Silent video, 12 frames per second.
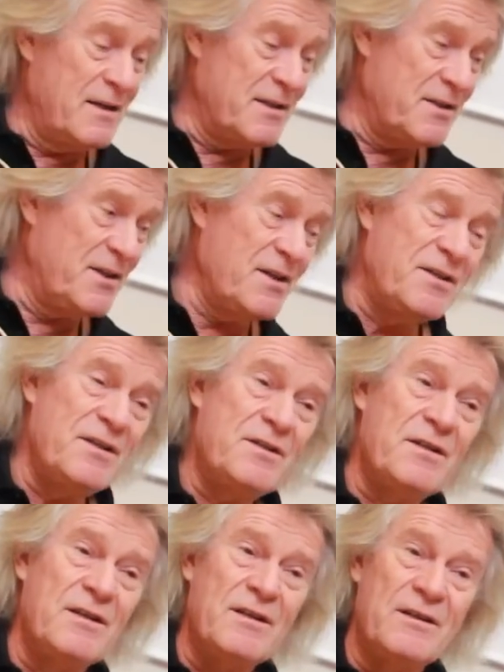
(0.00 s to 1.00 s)
This
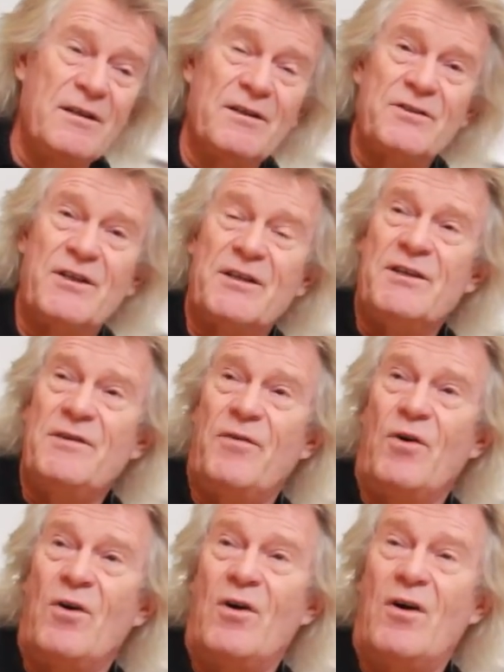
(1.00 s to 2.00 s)
is a
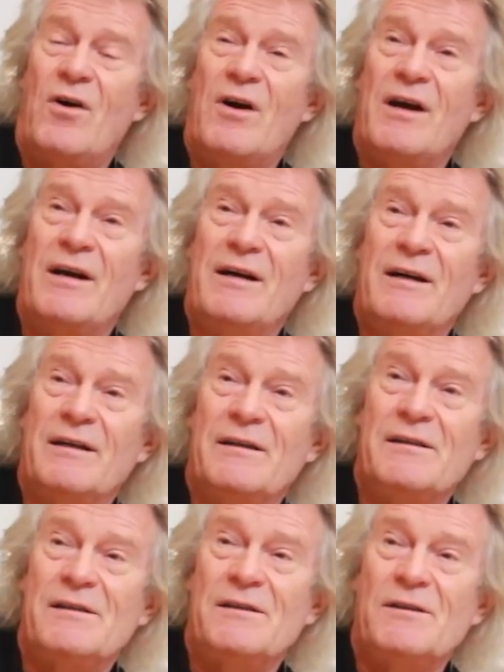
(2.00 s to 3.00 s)

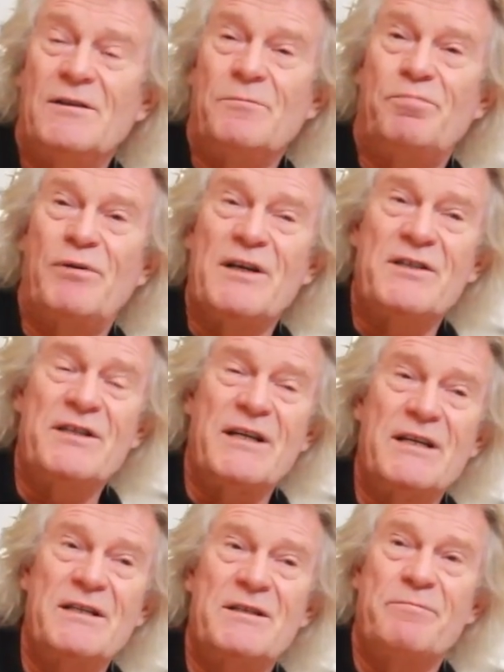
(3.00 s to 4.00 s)
64
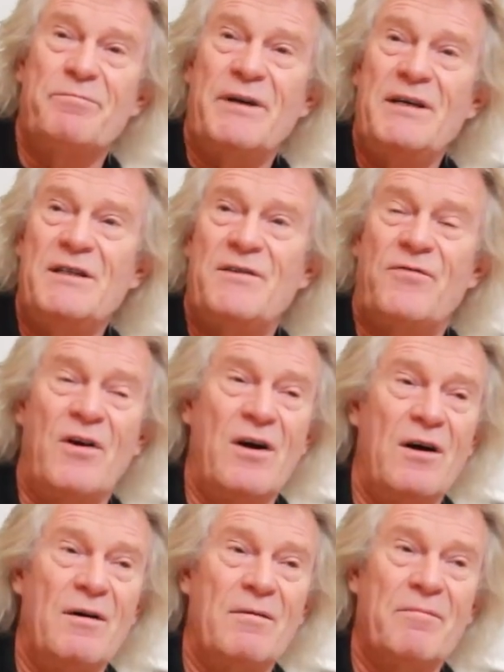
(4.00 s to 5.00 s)
President bass
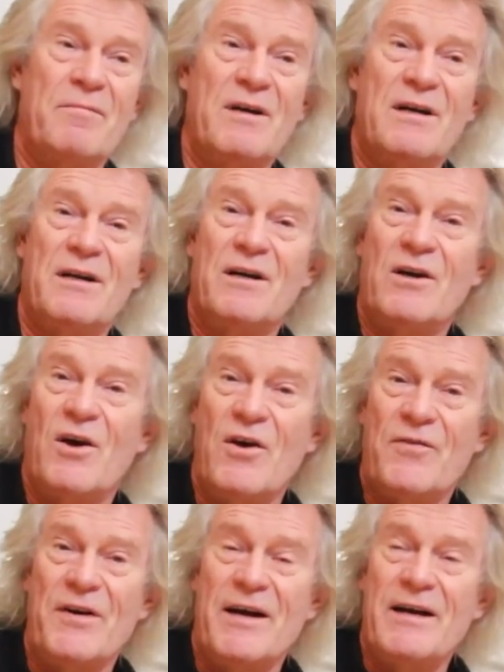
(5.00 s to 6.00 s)
from
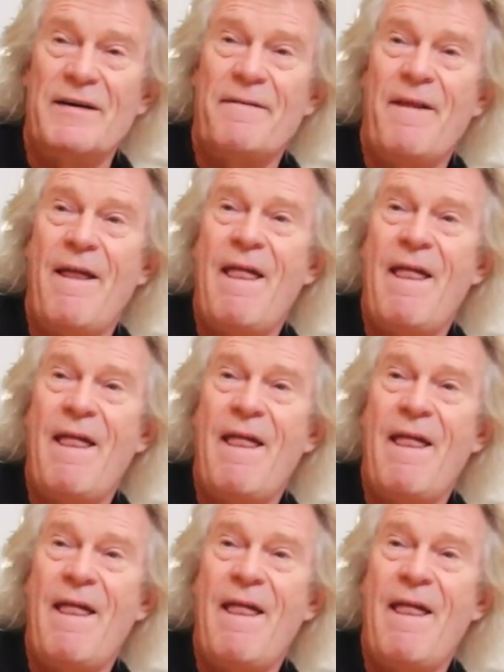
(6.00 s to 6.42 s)
Höfner.